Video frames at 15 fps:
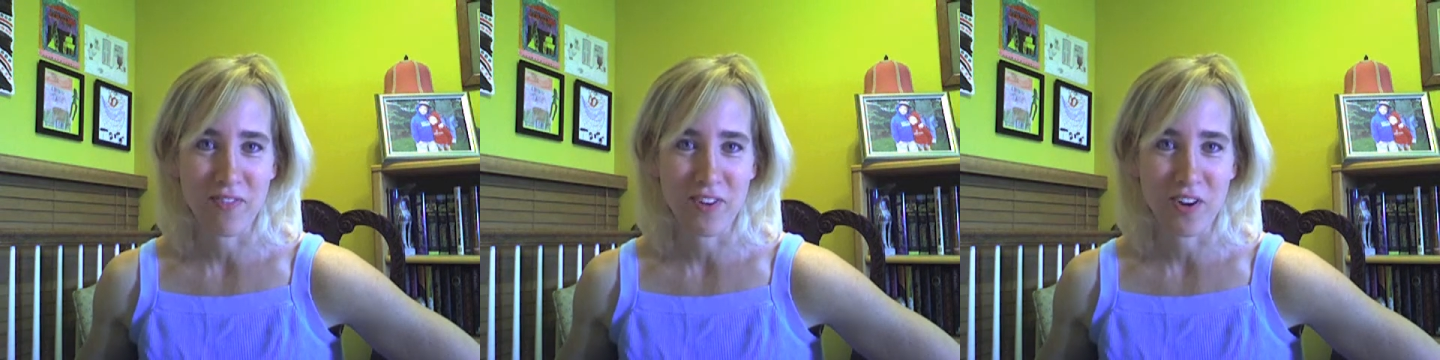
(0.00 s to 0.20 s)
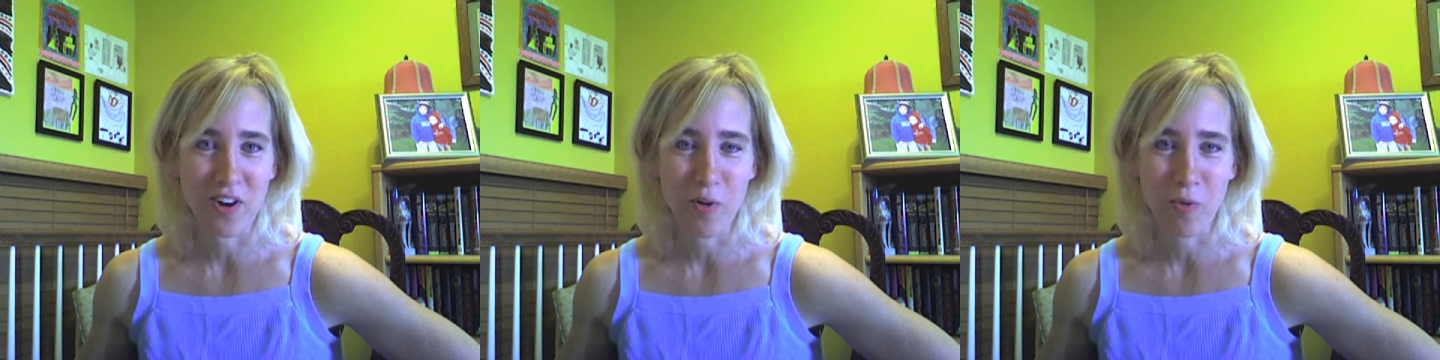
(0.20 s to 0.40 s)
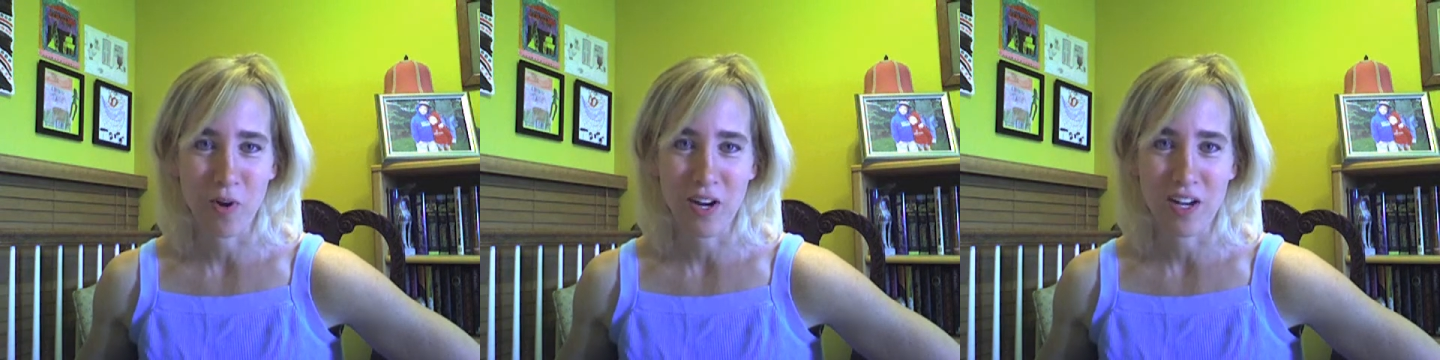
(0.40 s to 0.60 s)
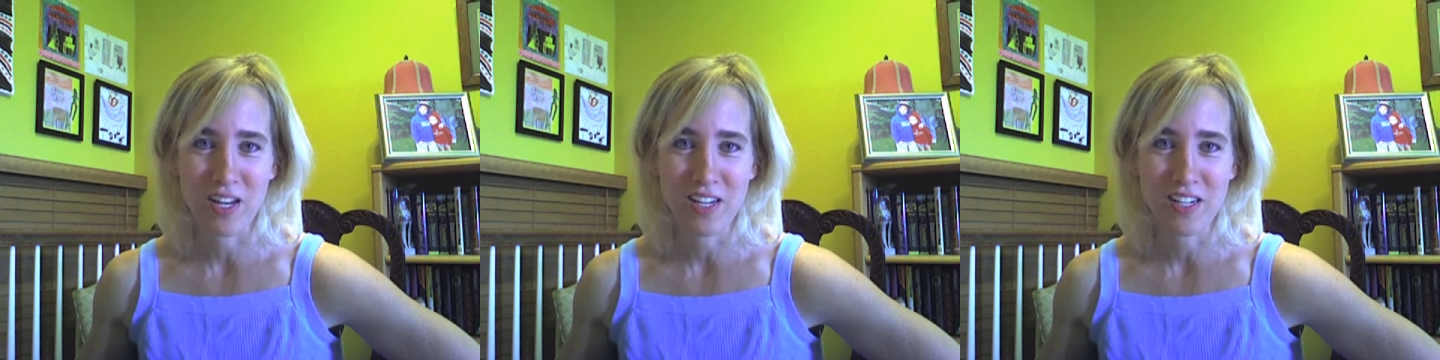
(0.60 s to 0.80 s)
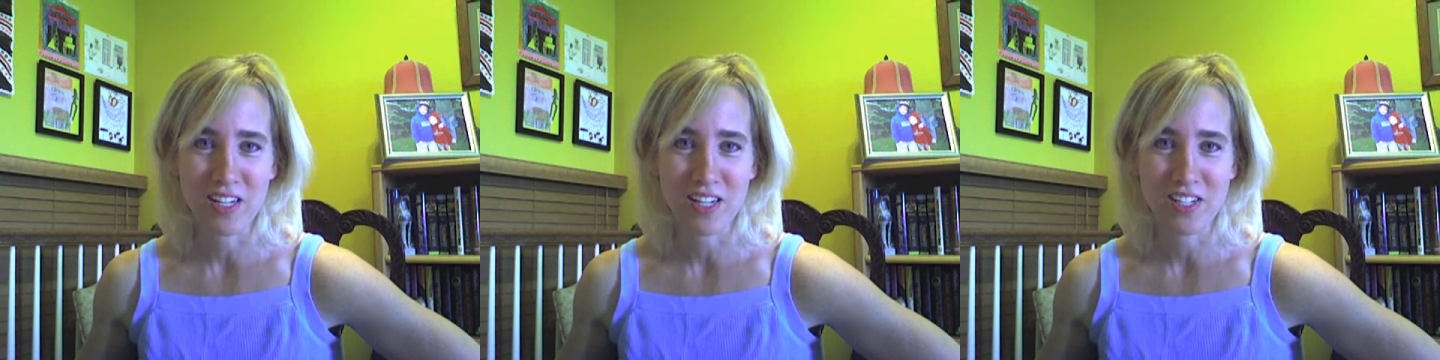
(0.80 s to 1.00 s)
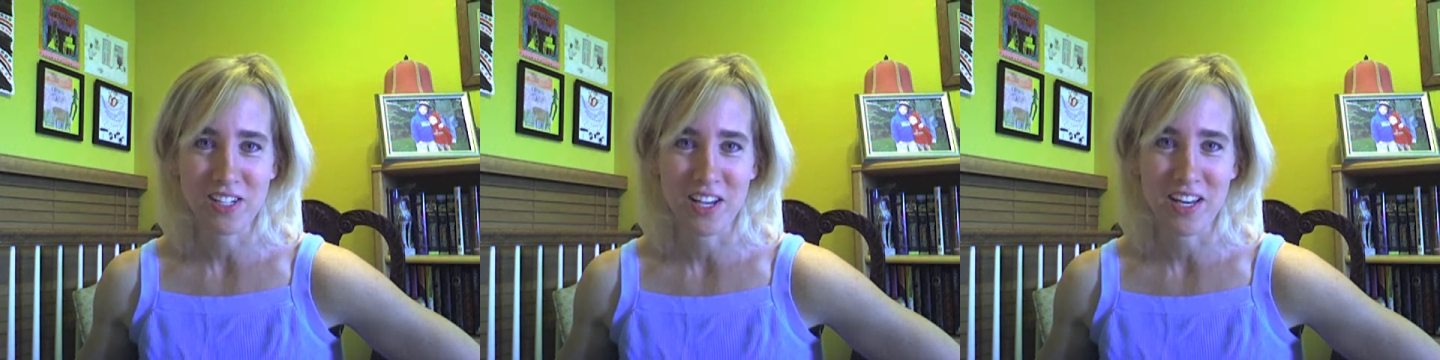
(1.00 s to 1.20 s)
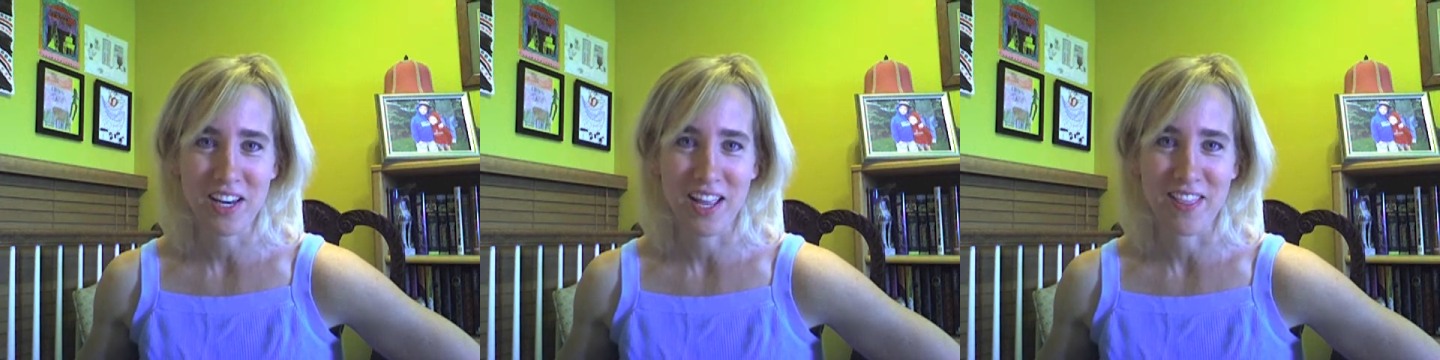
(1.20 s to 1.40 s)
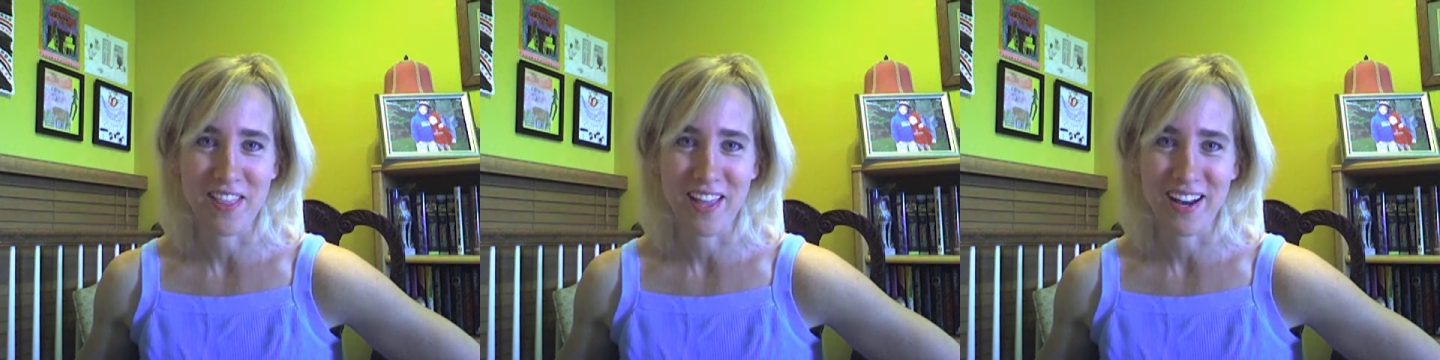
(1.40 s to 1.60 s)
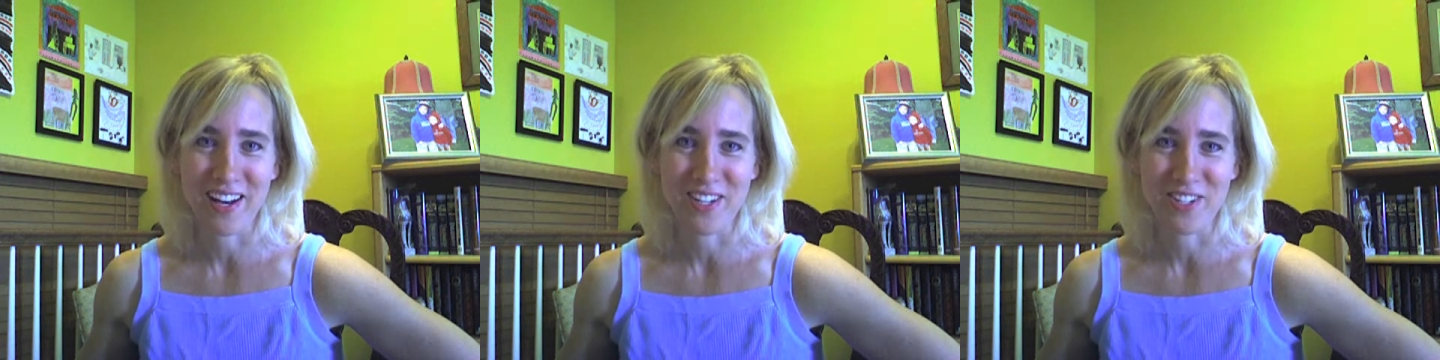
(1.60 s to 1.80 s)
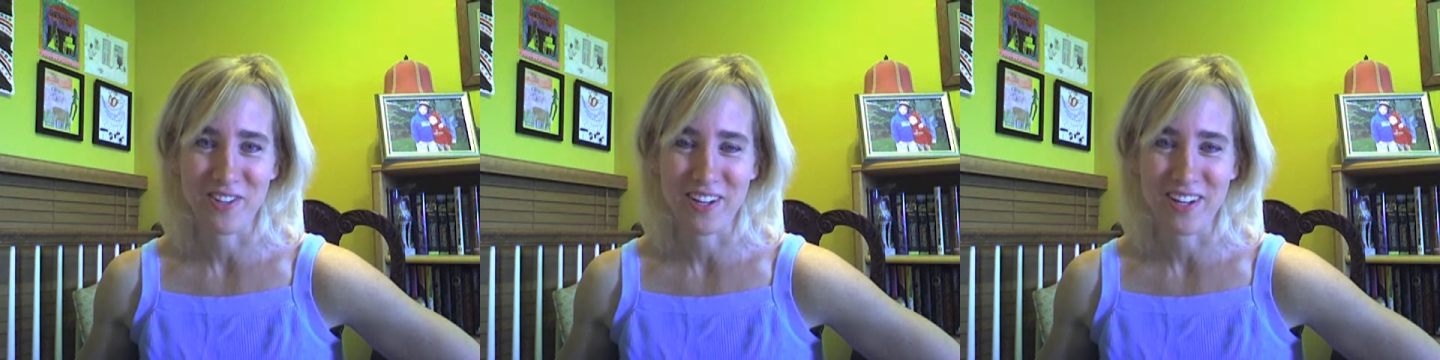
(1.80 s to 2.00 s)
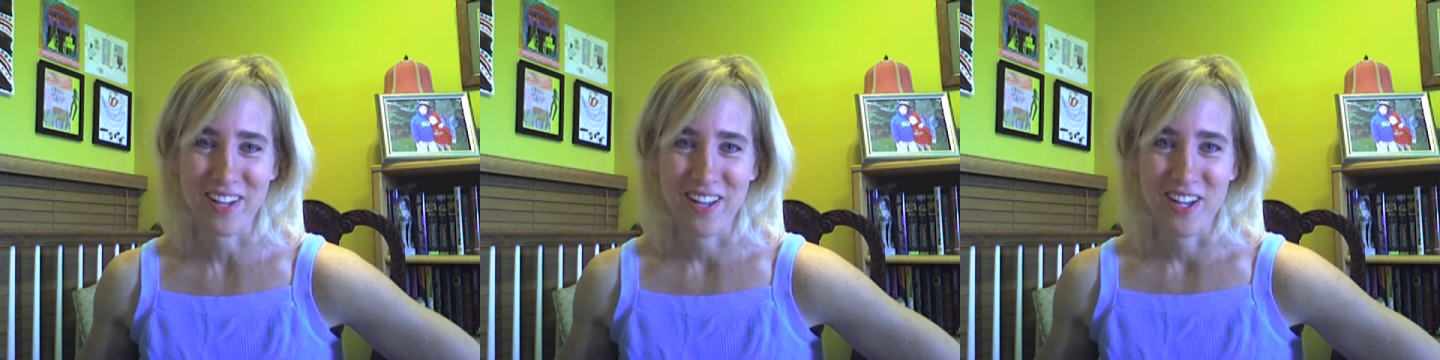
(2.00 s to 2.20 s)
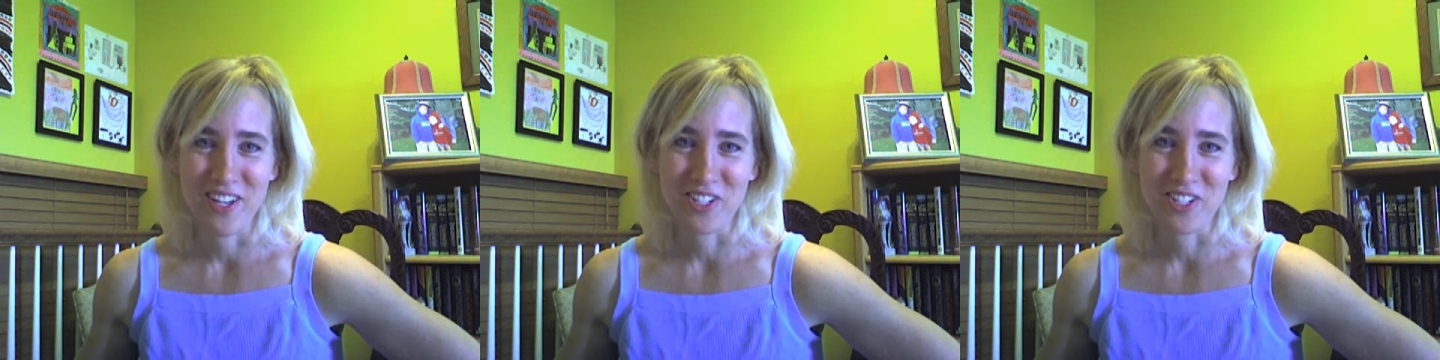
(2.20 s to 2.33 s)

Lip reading: figure out what I need to get done and then I do it.